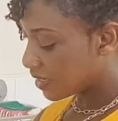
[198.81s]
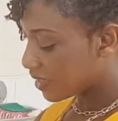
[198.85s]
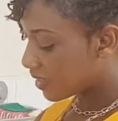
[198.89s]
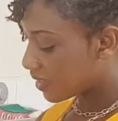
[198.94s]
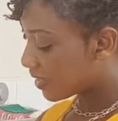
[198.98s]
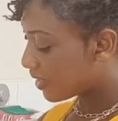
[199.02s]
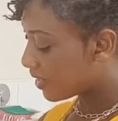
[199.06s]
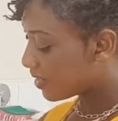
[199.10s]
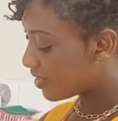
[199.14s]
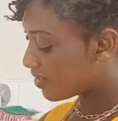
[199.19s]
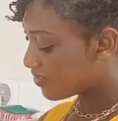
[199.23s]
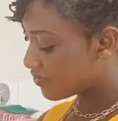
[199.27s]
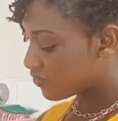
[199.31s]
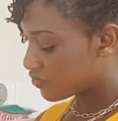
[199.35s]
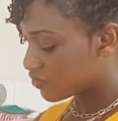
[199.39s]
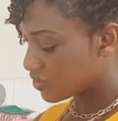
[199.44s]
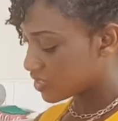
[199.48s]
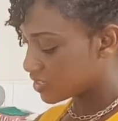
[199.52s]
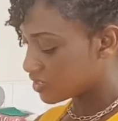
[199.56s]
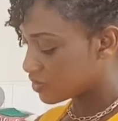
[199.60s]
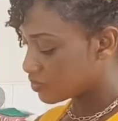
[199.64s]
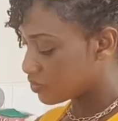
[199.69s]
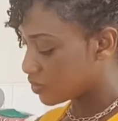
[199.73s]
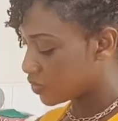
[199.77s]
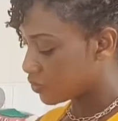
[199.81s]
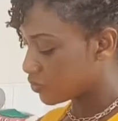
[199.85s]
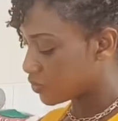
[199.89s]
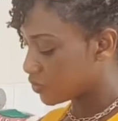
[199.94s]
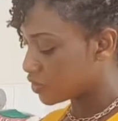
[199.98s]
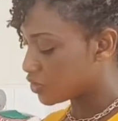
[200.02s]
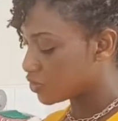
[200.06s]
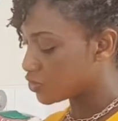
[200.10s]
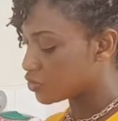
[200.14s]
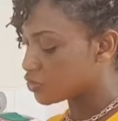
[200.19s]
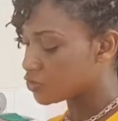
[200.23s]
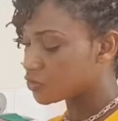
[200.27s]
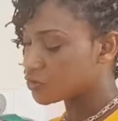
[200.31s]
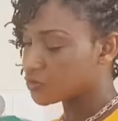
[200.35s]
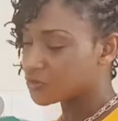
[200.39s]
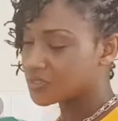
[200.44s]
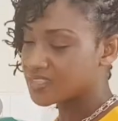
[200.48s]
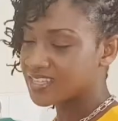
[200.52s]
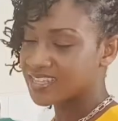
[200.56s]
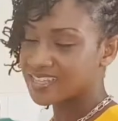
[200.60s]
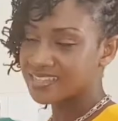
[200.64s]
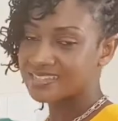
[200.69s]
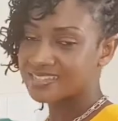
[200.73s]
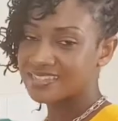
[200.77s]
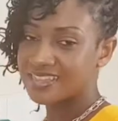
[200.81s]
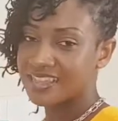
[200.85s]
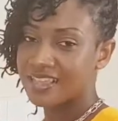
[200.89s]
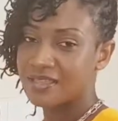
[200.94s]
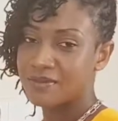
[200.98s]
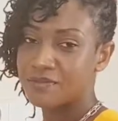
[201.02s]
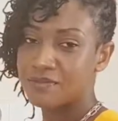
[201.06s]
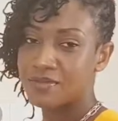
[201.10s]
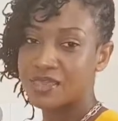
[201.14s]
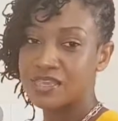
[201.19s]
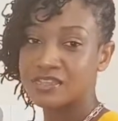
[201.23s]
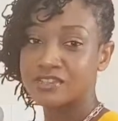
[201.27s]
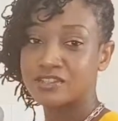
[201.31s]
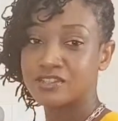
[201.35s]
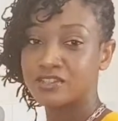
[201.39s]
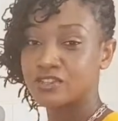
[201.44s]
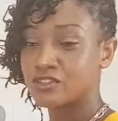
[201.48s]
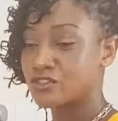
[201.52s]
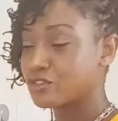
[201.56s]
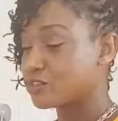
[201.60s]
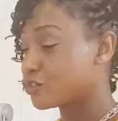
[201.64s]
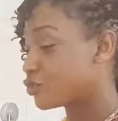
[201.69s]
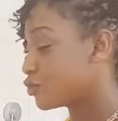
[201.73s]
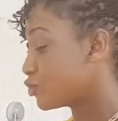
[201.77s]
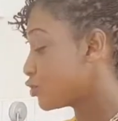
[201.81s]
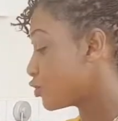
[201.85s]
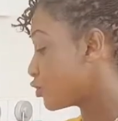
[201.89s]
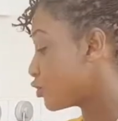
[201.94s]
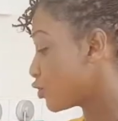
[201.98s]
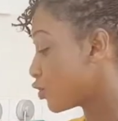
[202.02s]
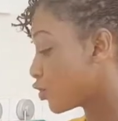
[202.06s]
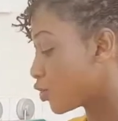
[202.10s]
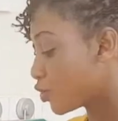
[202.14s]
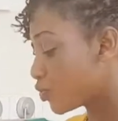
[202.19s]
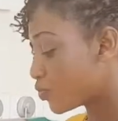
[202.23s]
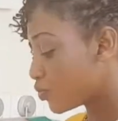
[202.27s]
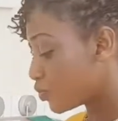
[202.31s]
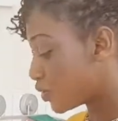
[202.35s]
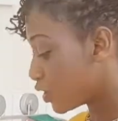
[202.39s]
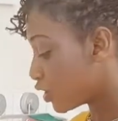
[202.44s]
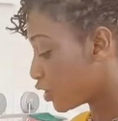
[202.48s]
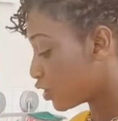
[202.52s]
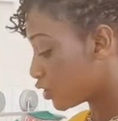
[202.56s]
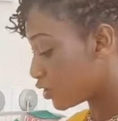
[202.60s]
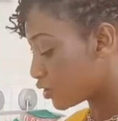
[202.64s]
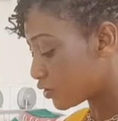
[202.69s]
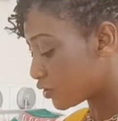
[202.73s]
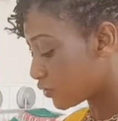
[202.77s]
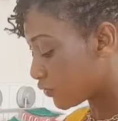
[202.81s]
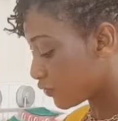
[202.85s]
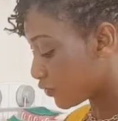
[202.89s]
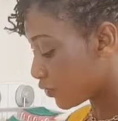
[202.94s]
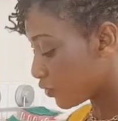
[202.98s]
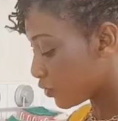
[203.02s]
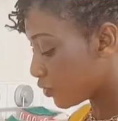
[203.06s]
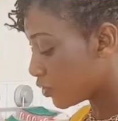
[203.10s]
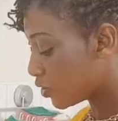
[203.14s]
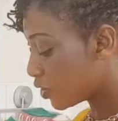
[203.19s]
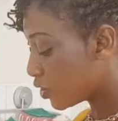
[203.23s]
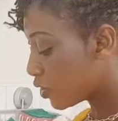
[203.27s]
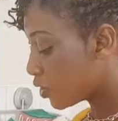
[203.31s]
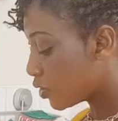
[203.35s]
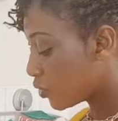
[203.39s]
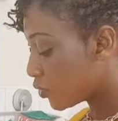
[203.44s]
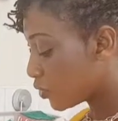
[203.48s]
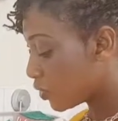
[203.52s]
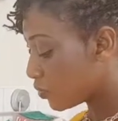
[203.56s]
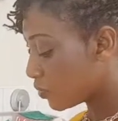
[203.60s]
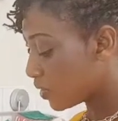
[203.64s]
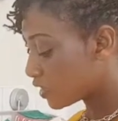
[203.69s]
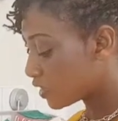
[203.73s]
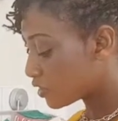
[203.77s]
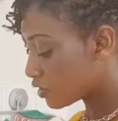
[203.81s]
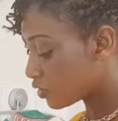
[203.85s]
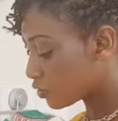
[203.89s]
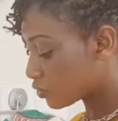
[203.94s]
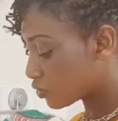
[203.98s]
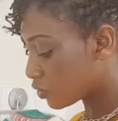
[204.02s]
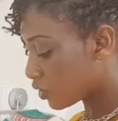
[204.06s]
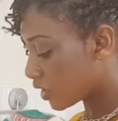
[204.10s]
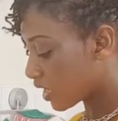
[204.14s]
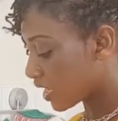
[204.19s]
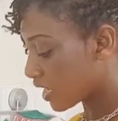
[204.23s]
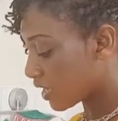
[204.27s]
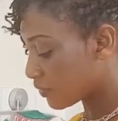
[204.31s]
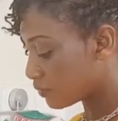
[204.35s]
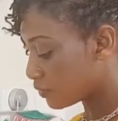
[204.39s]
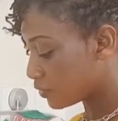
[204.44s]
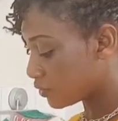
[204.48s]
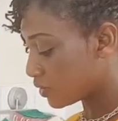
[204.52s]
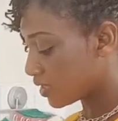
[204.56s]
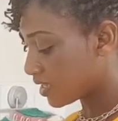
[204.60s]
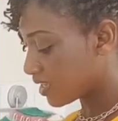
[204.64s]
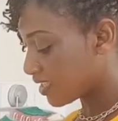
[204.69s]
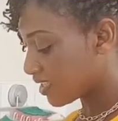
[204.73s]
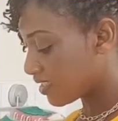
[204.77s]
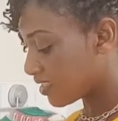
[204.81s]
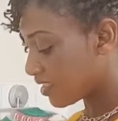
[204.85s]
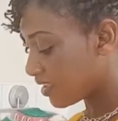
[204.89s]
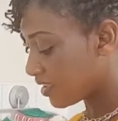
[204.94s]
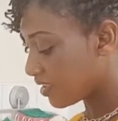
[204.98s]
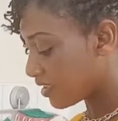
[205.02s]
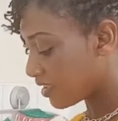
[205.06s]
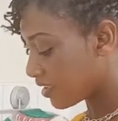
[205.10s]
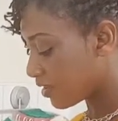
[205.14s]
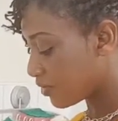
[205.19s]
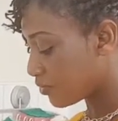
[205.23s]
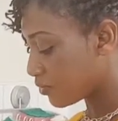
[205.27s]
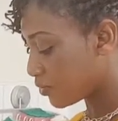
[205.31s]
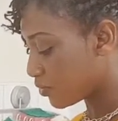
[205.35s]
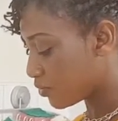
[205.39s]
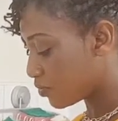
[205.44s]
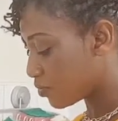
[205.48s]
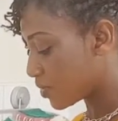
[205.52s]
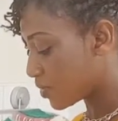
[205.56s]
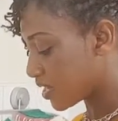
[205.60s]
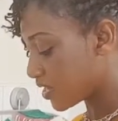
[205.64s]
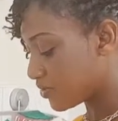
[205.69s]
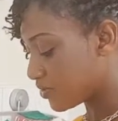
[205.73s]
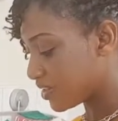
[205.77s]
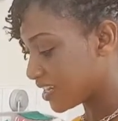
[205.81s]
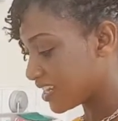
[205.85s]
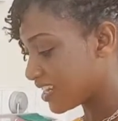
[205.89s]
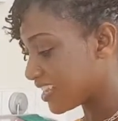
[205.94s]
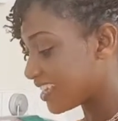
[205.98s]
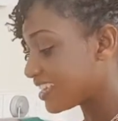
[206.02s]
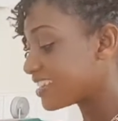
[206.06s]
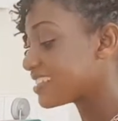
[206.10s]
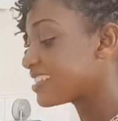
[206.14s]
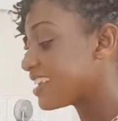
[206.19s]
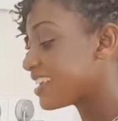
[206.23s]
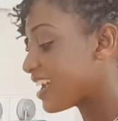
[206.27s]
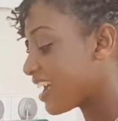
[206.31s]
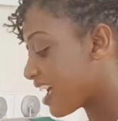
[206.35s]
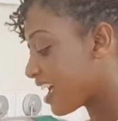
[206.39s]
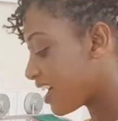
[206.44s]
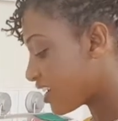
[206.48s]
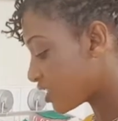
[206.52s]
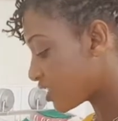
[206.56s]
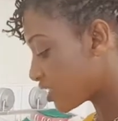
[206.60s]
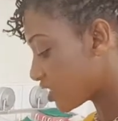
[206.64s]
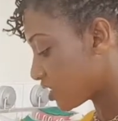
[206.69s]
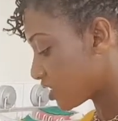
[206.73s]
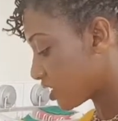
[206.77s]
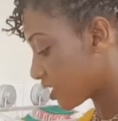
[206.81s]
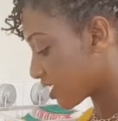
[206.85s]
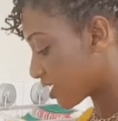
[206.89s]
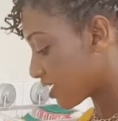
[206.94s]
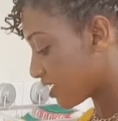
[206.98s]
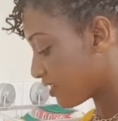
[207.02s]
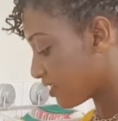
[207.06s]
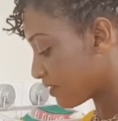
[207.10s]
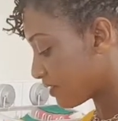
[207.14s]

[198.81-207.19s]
And trust me, when you do this, it makes it so beautiful. We'll mix it all up together and we'll marinate our chicken.